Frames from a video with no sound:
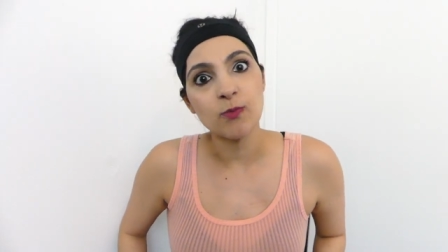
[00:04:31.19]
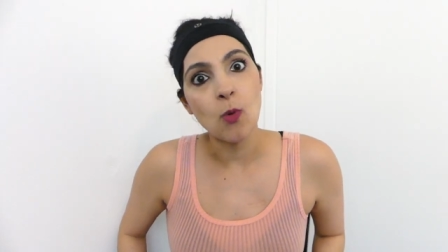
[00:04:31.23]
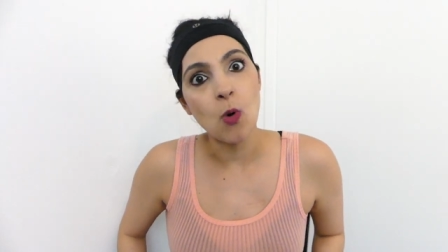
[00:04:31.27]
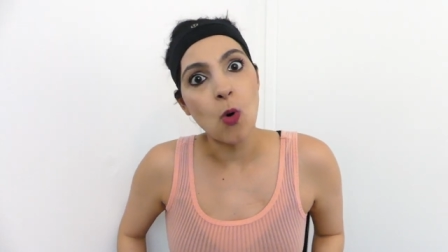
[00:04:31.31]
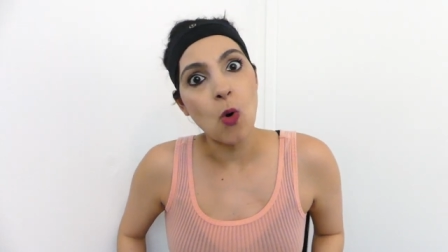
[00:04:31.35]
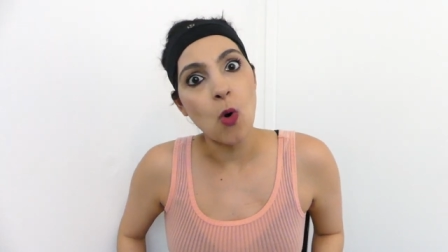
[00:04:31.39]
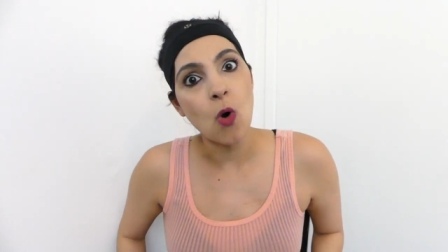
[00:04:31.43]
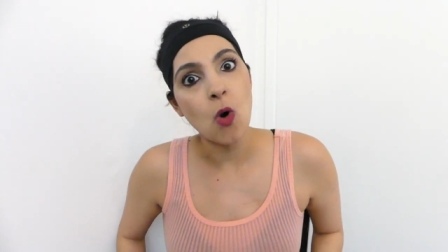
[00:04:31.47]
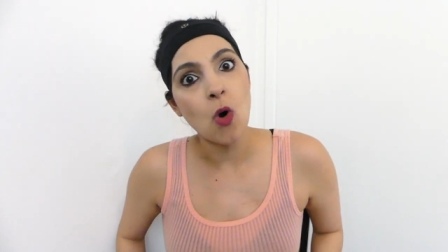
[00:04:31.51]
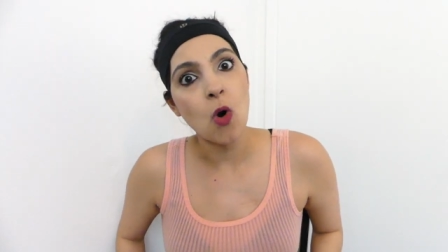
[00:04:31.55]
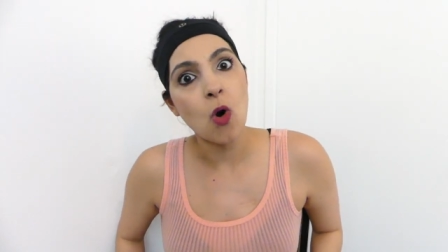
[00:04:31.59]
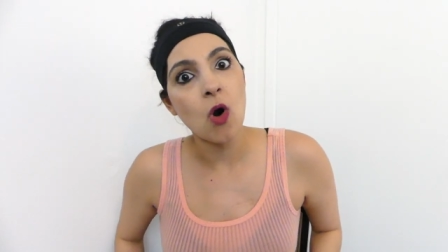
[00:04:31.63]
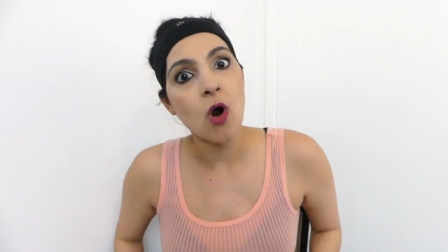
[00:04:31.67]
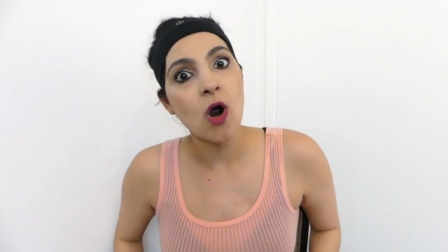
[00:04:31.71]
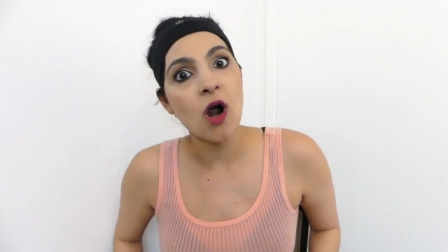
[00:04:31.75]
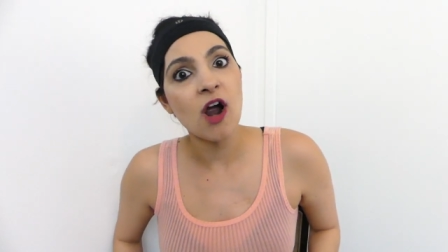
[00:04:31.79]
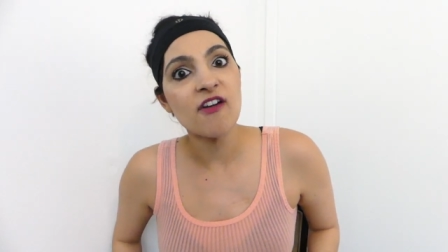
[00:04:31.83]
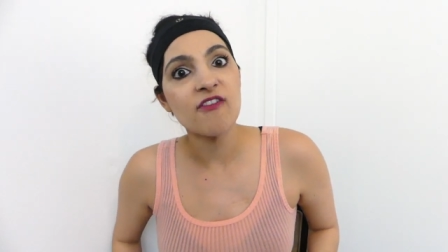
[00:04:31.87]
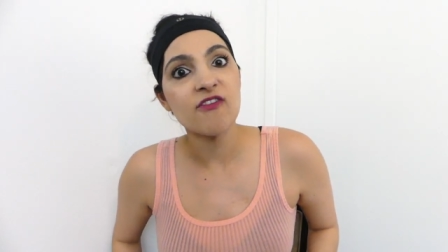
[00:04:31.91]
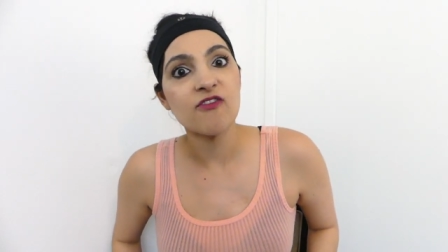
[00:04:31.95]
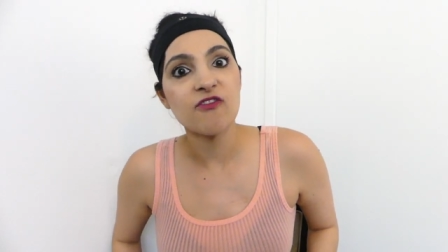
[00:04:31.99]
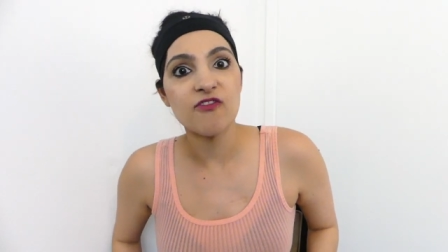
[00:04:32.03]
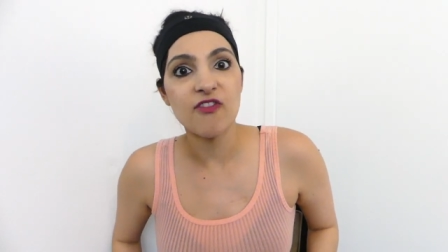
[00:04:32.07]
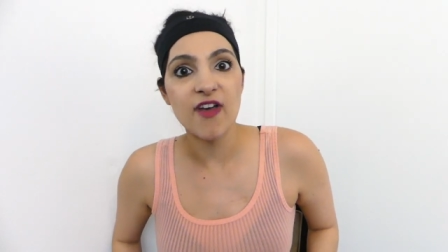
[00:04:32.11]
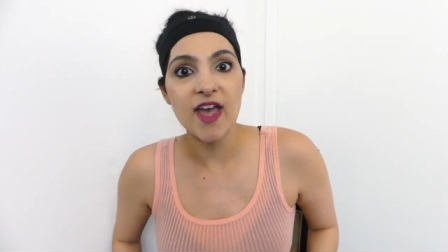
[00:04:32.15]

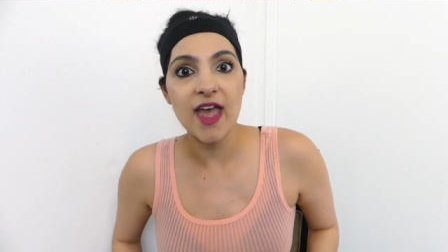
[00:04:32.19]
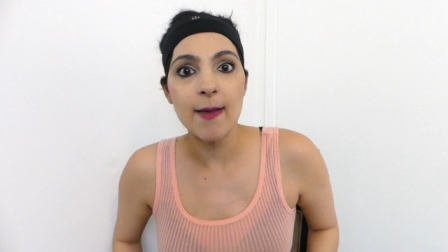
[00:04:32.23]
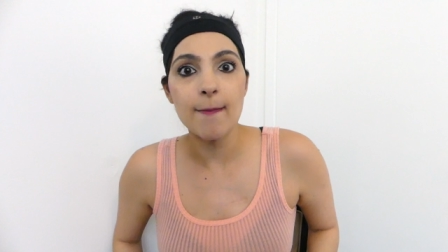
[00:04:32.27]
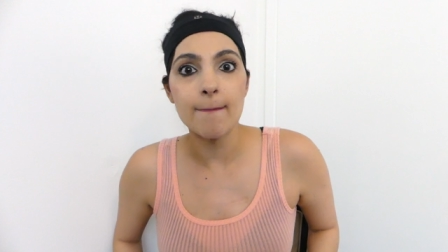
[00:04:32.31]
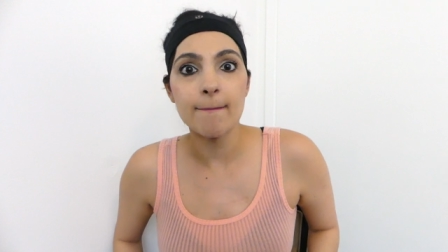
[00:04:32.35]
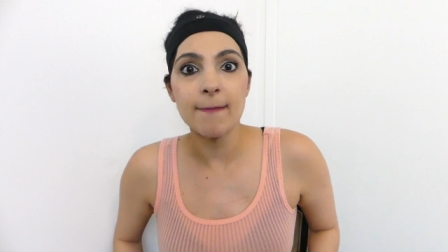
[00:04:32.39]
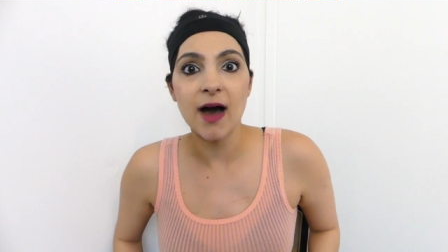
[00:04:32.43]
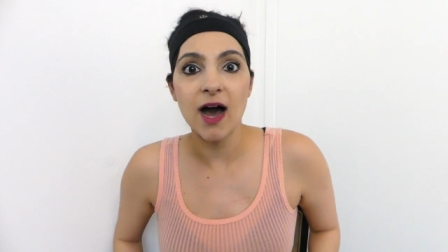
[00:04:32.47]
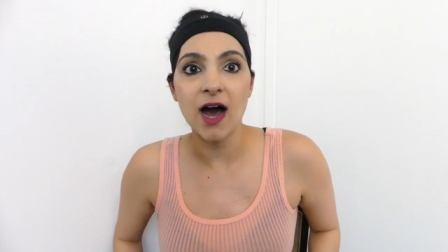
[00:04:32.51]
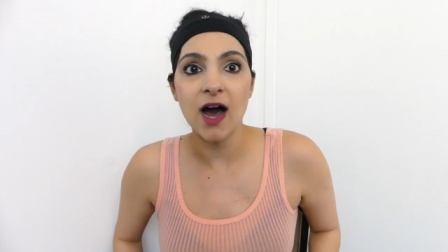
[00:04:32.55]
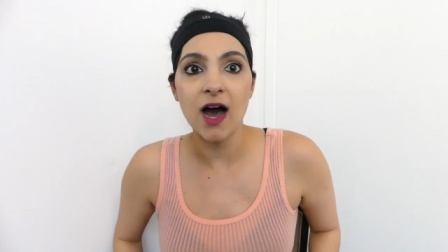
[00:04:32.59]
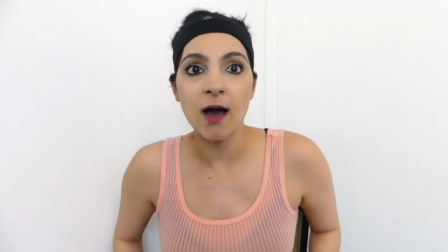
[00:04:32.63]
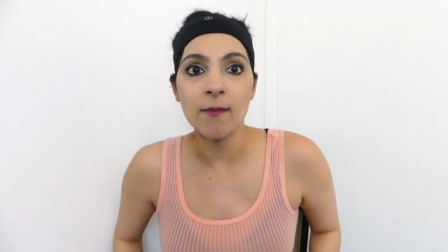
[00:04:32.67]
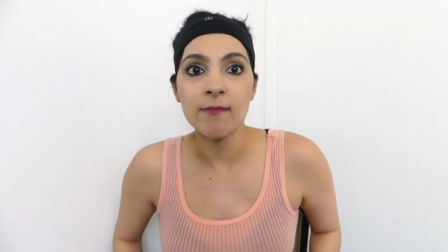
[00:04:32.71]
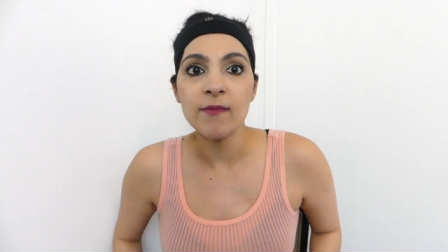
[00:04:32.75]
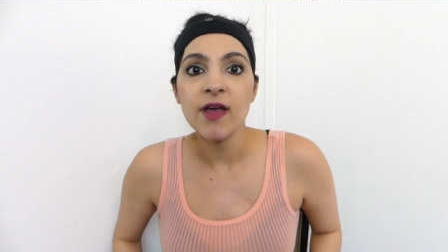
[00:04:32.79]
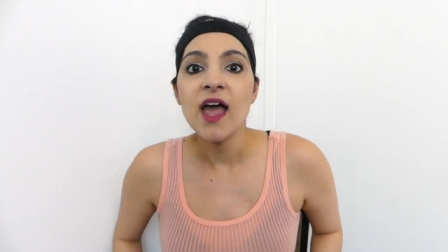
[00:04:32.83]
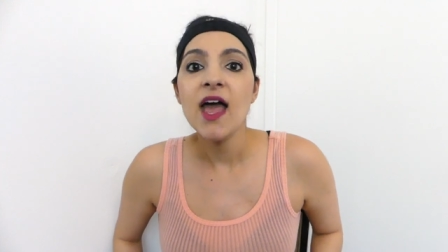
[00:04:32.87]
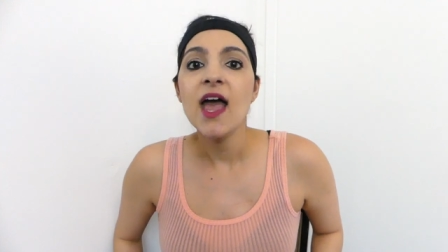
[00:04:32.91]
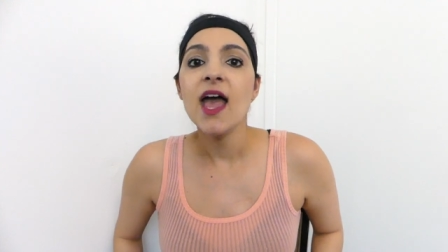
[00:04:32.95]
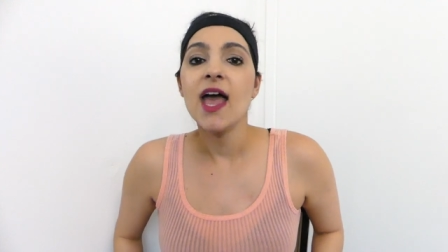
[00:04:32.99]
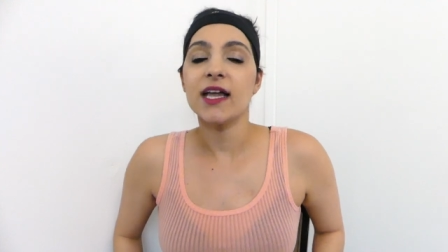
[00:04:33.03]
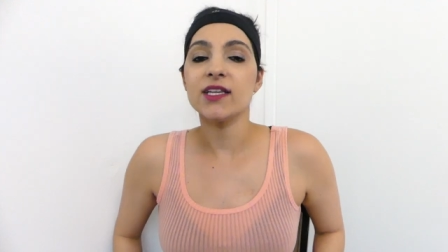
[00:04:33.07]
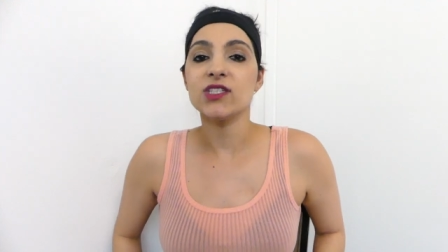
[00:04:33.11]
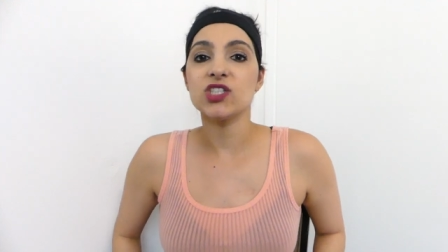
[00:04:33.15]
more Fit Mom
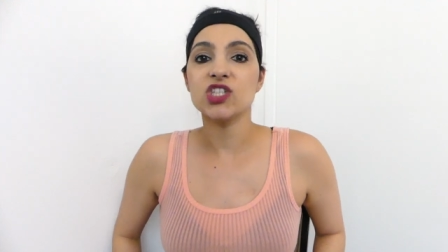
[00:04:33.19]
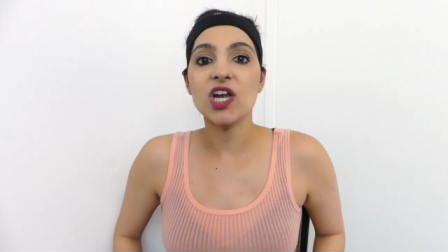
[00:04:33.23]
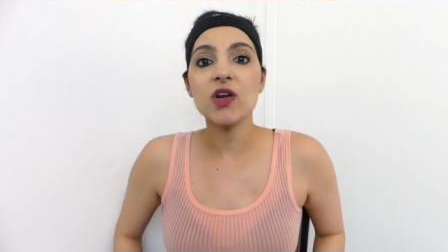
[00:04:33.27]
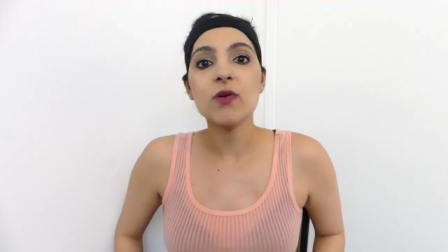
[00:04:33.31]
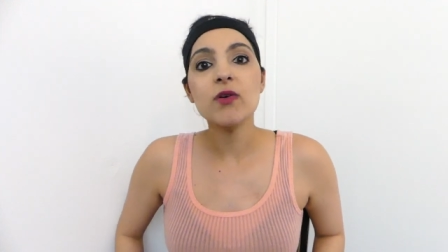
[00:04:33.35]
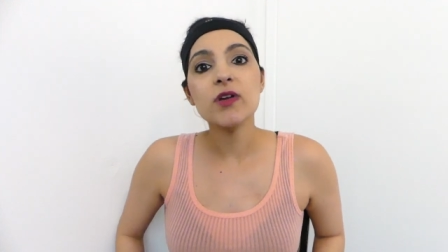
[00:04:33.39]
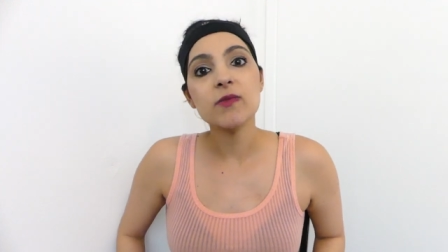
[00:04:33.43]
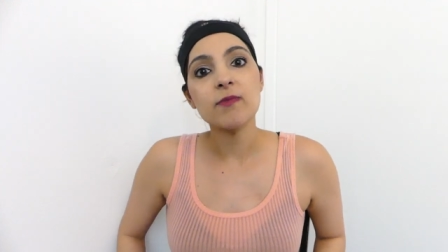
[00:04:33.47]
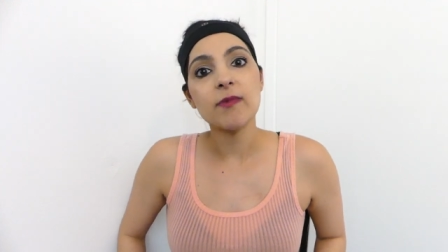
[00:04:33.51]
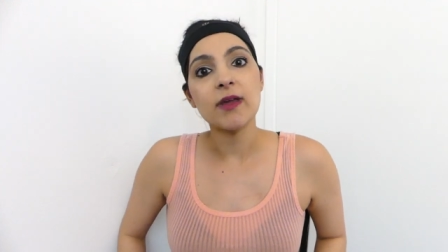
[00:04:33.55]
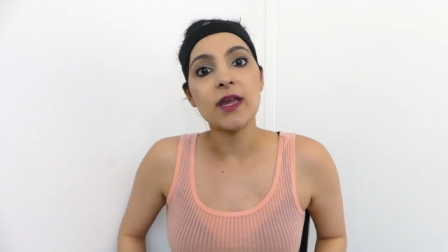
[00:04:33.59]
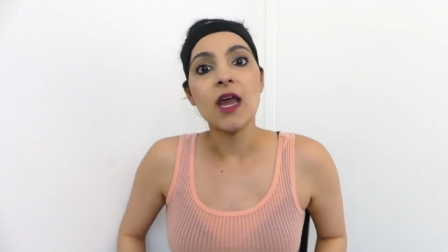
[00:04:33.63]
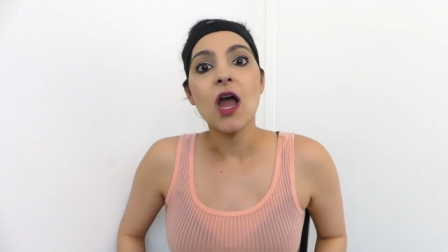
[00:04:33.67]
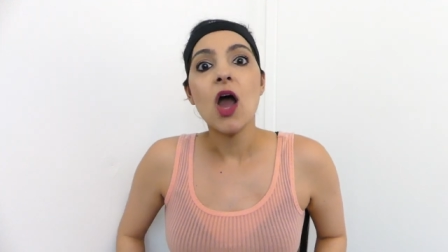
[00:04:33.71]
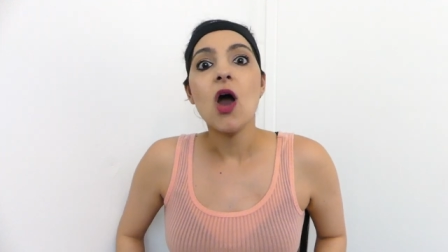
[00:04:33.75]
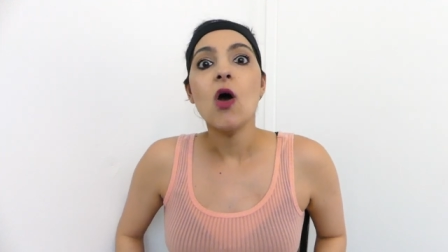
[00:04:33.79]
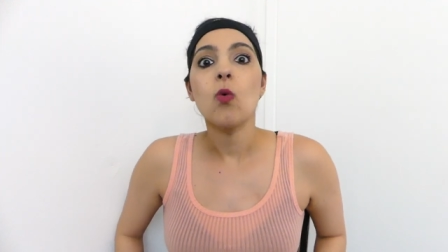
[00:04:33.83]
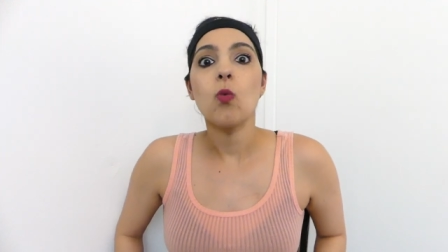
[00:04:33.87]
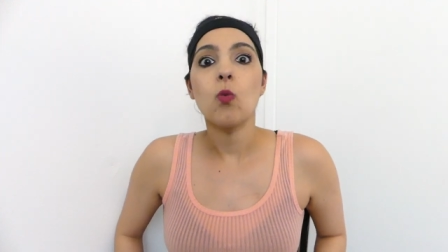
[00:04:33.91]
and share with me,